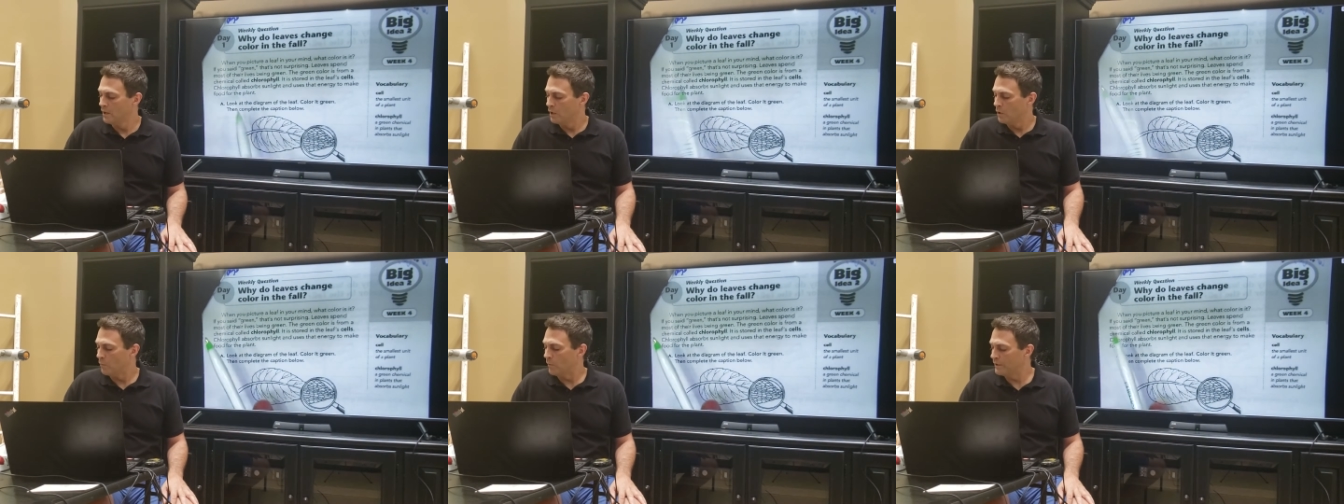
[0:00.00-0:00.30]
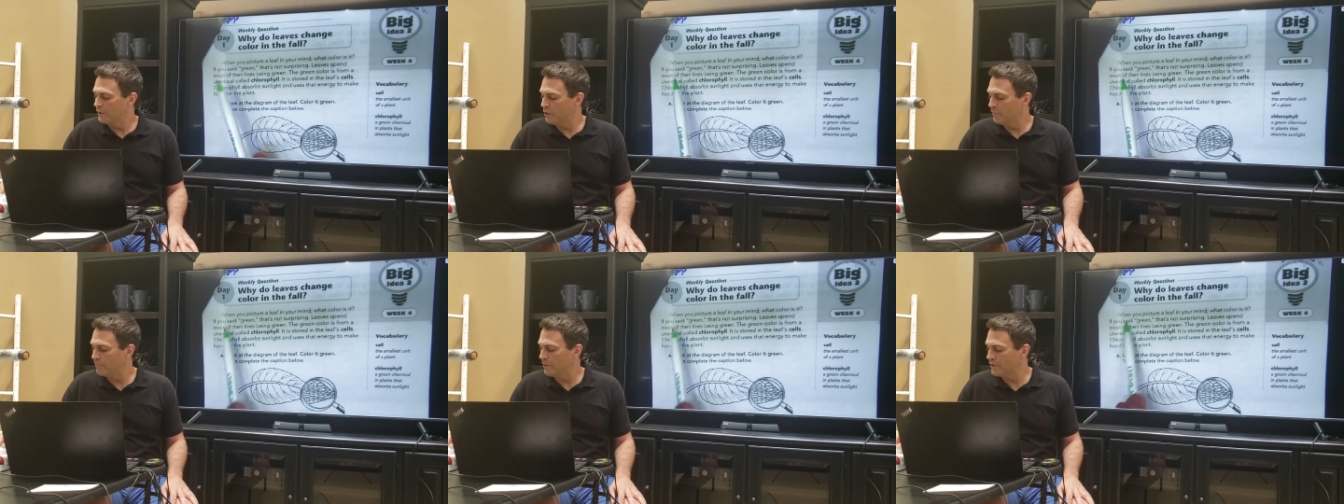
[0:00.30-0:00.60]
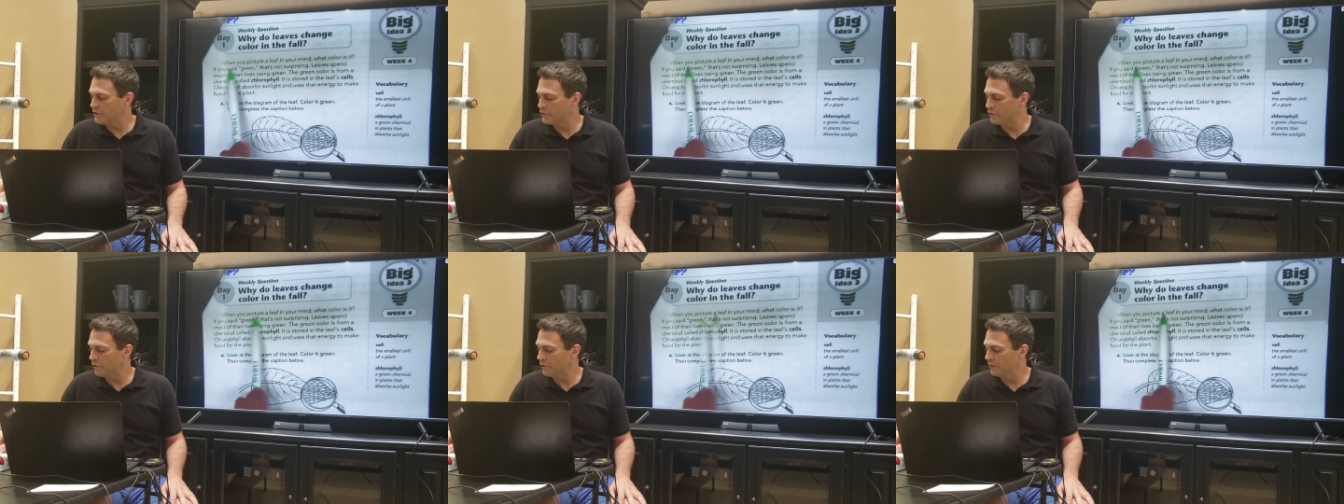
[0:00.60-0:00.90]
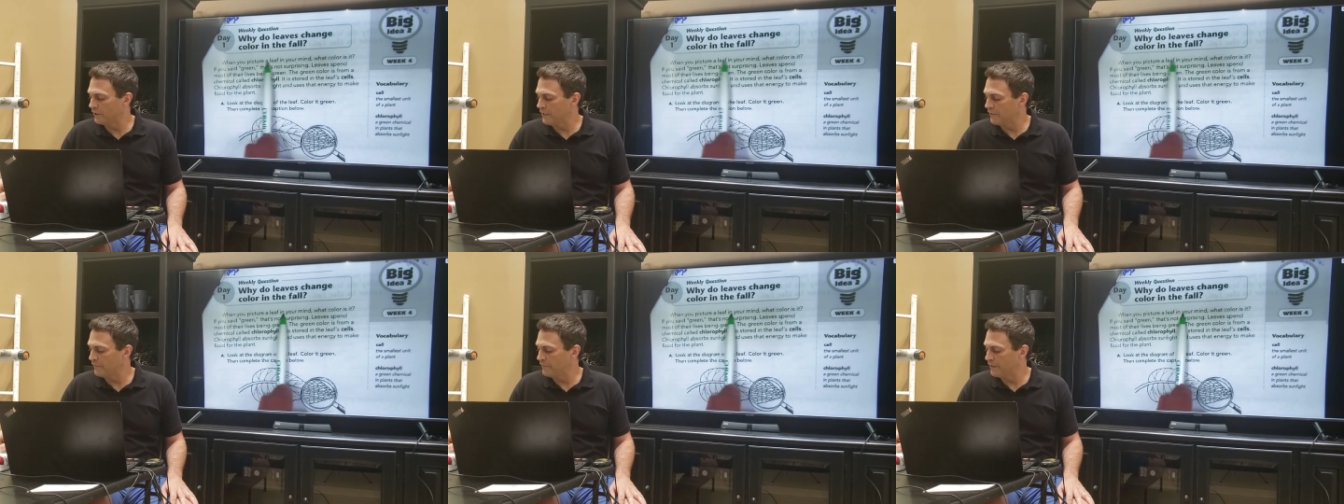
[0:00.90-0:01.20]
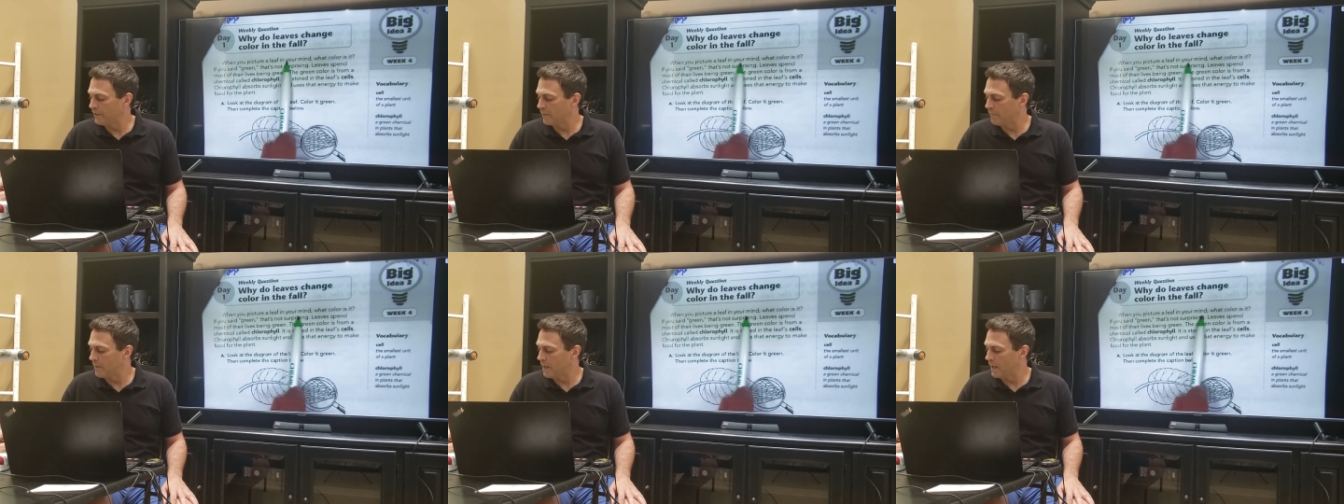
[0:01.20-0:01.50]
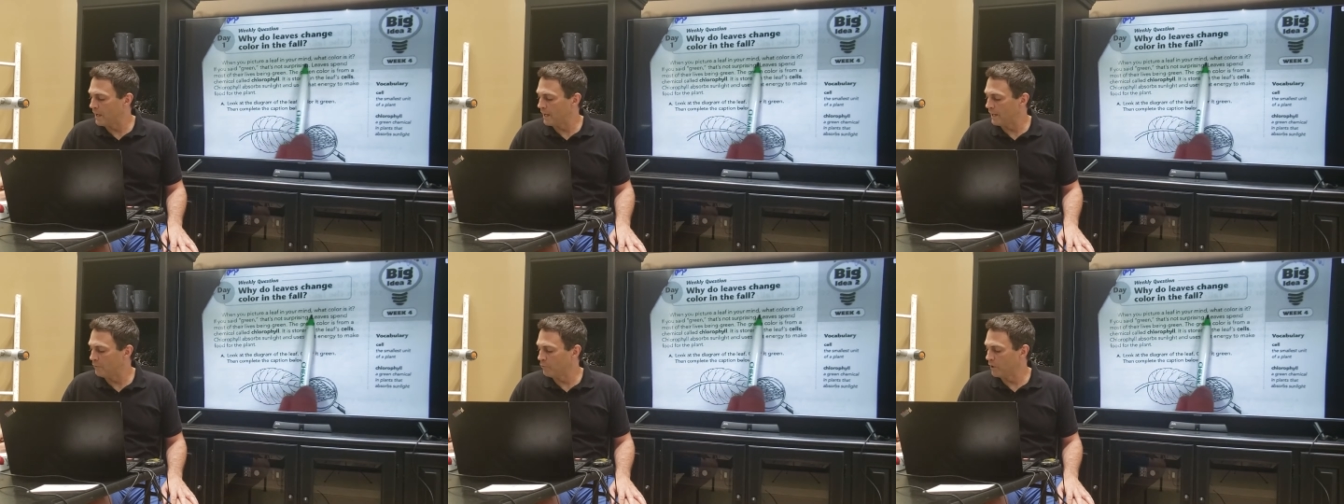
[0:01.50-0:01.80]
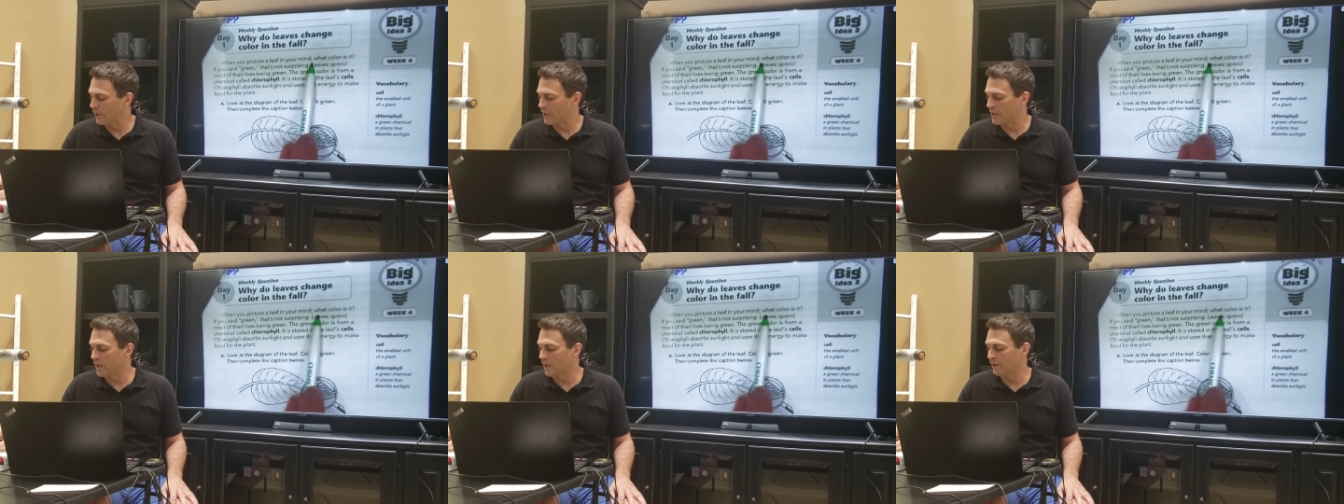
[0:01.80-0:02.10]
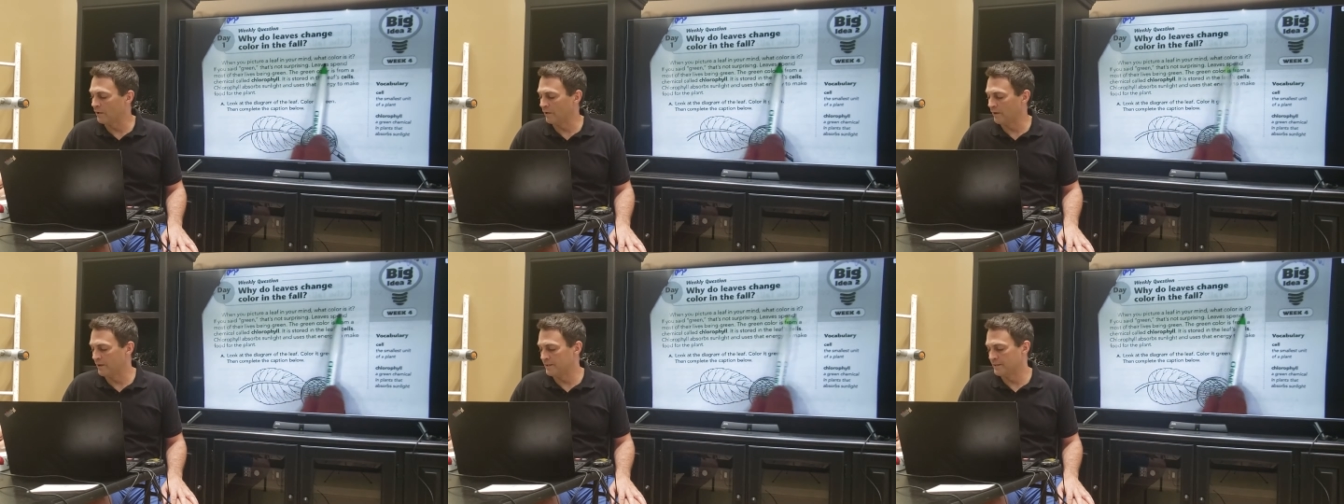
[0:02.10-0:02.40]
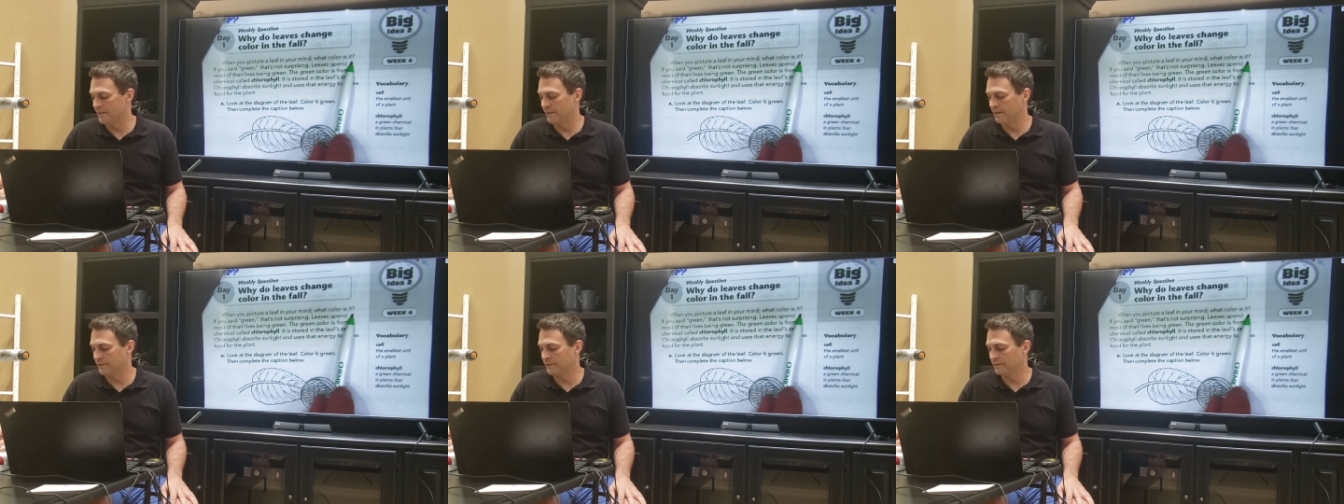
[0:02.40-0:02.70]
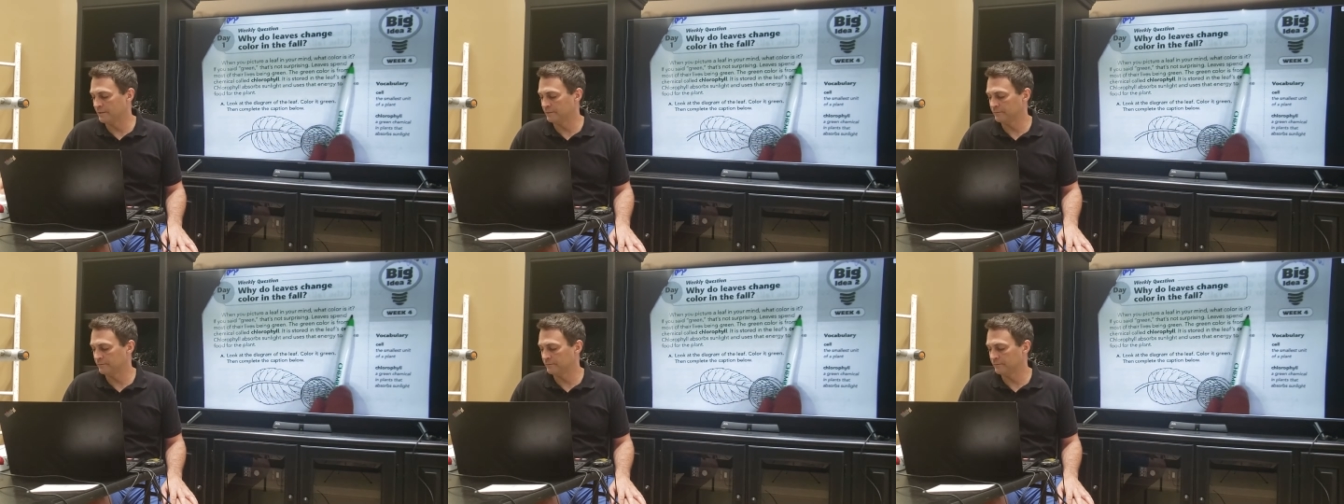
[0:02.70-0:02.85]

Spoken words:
When you picture a leaf in your mind, what color is it?